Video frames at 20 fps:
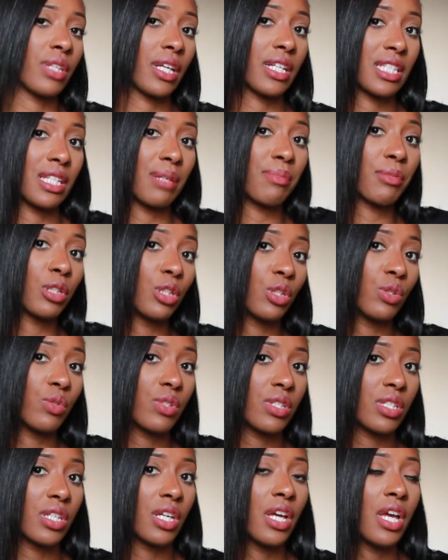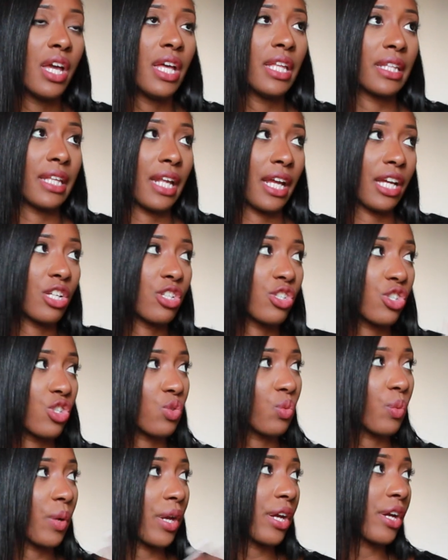Like, some are loose that I can
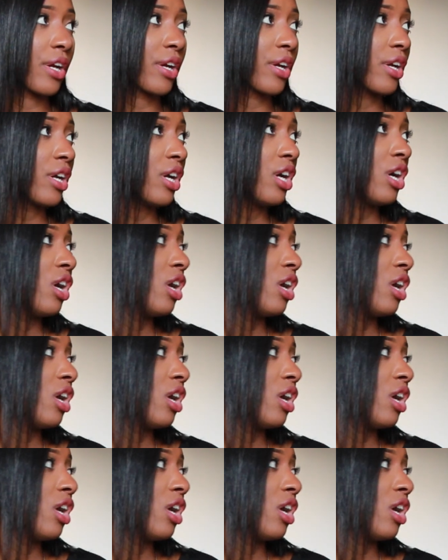just wear,